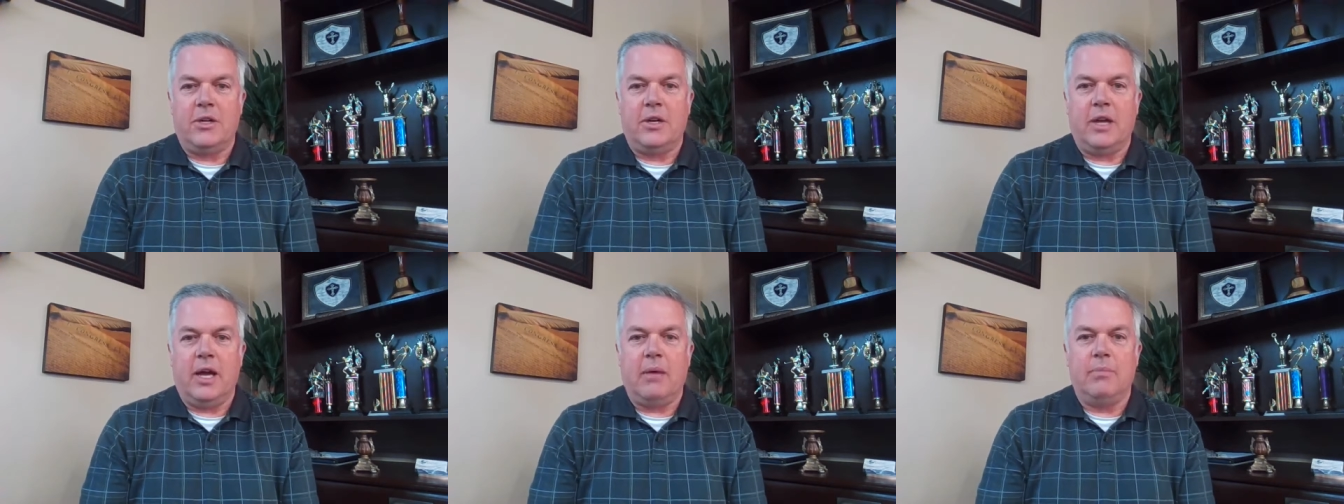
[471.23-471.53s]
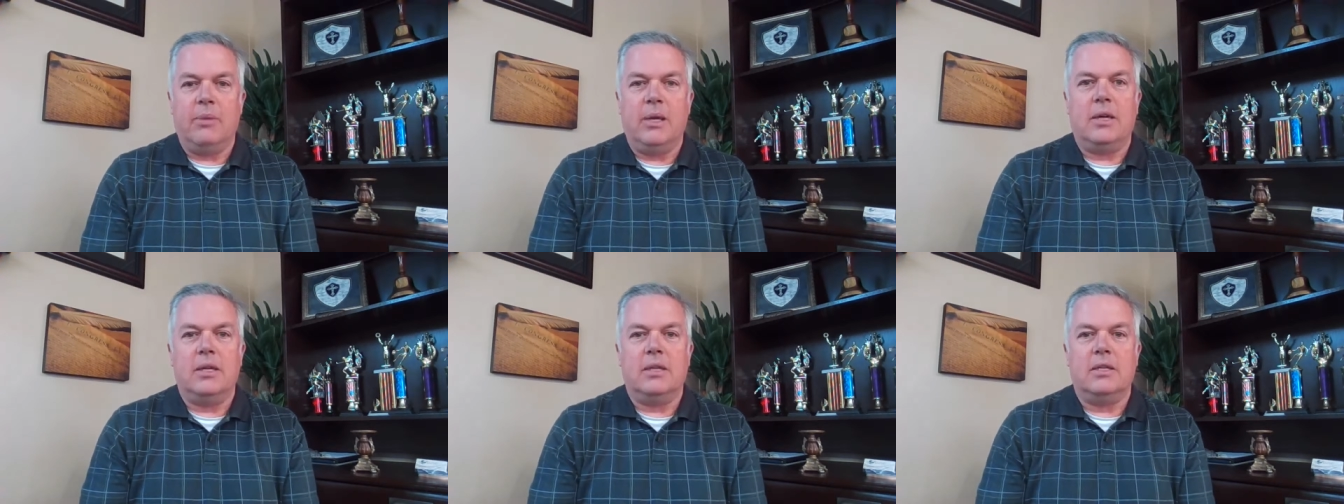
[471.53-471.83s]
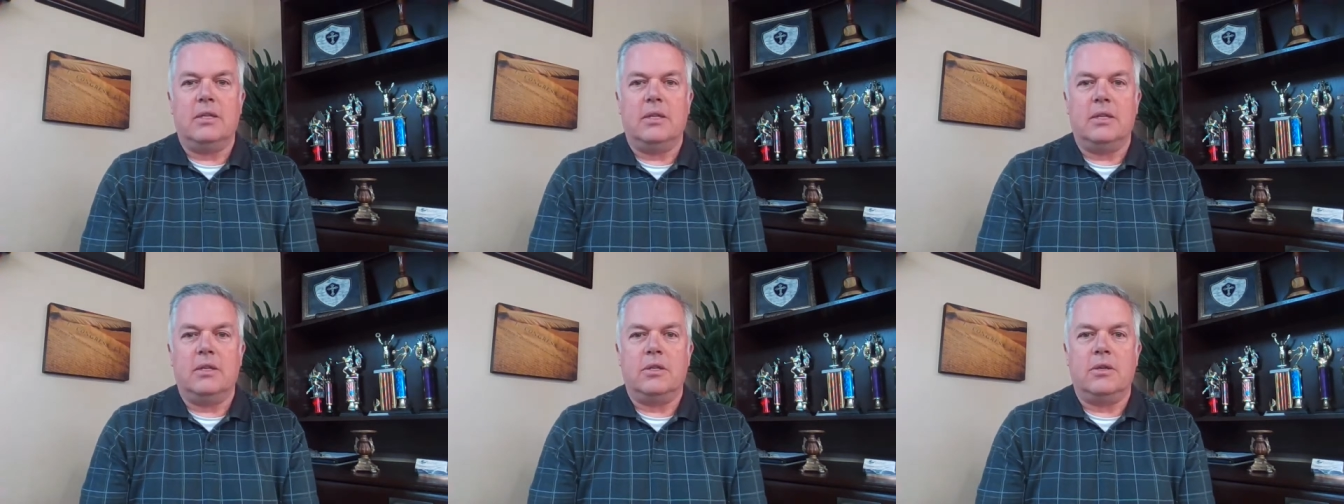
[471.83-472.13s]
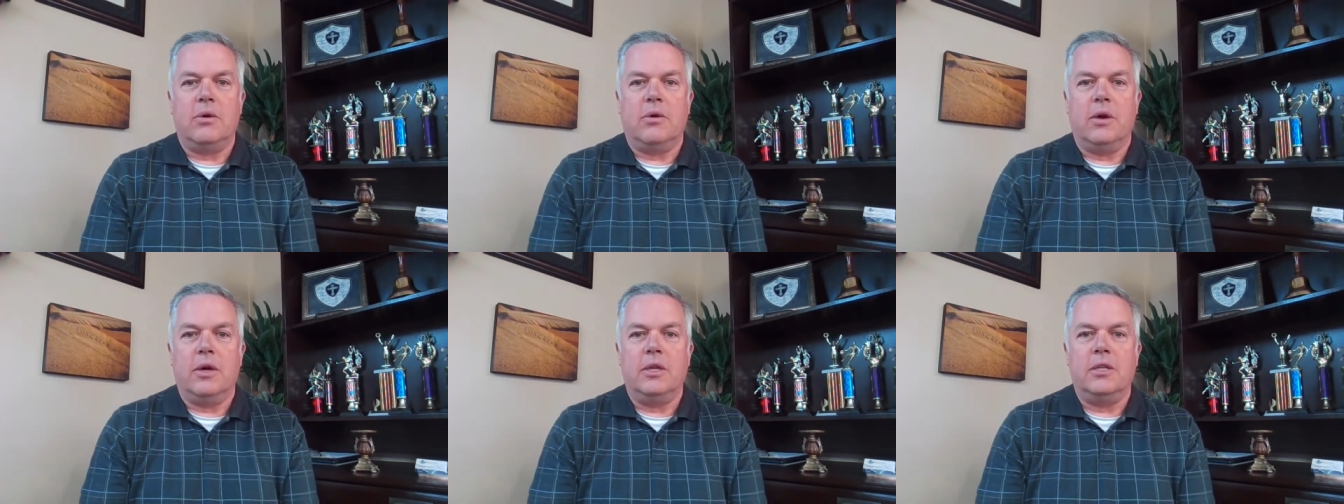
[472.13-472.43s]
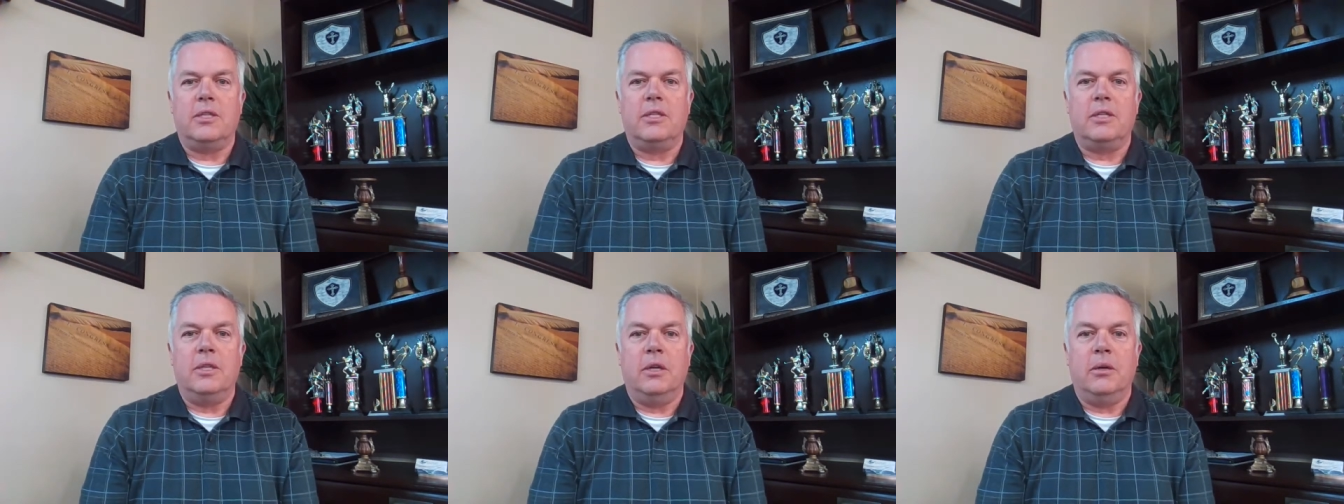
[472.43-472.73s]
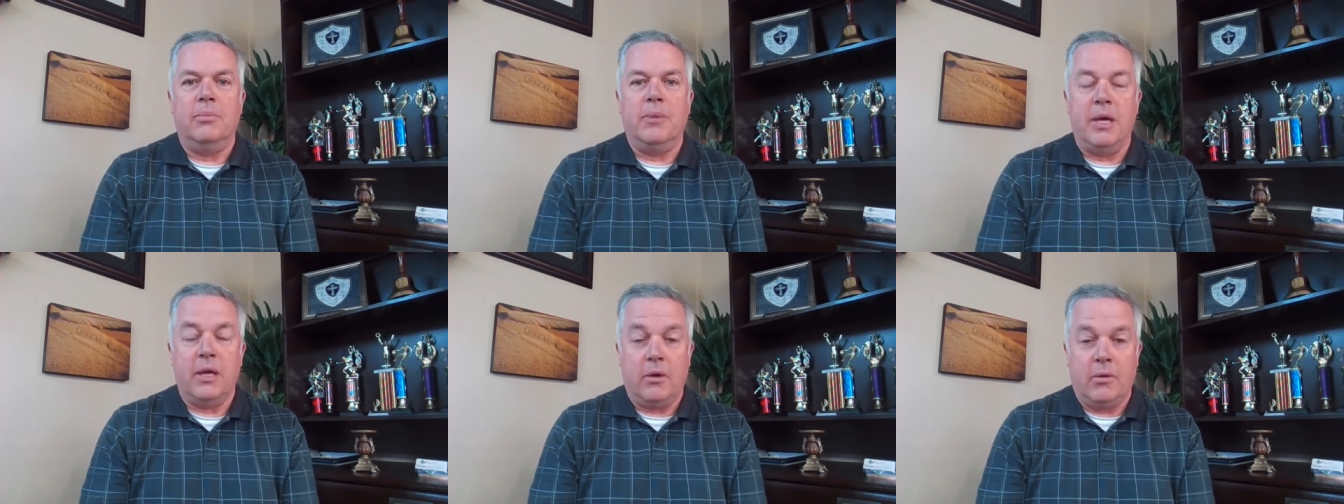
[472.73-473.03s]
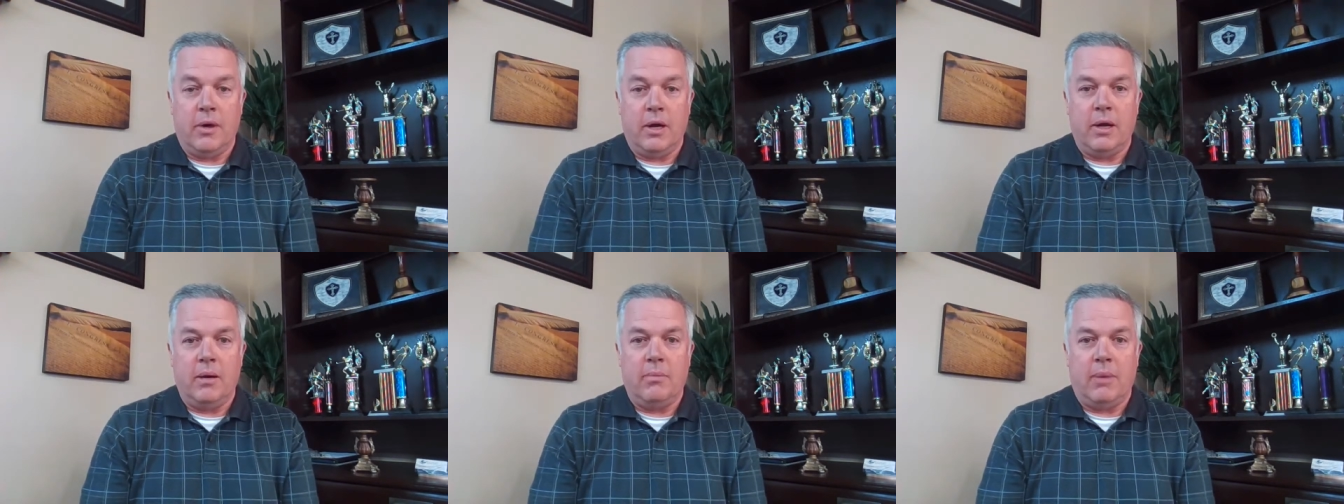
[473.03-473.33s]
yet because the story is still being
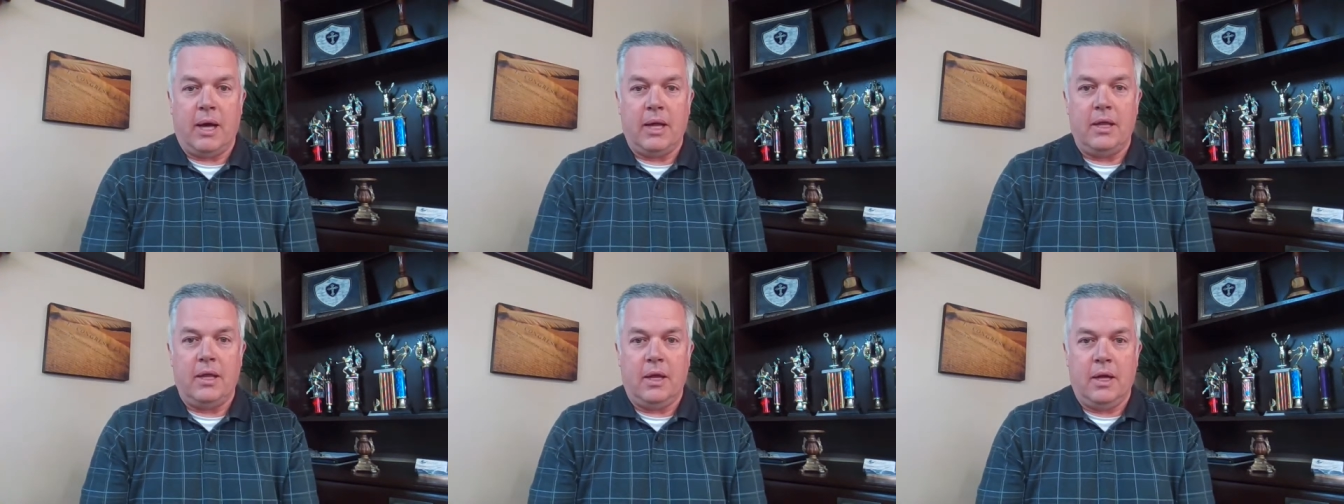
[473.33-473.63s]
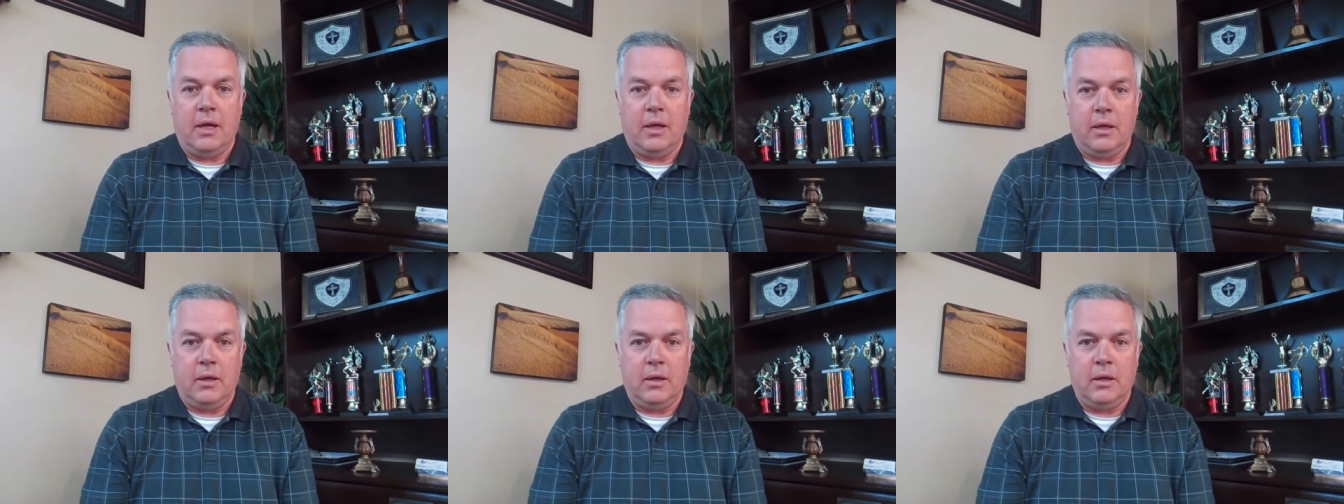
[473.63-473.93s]
written by the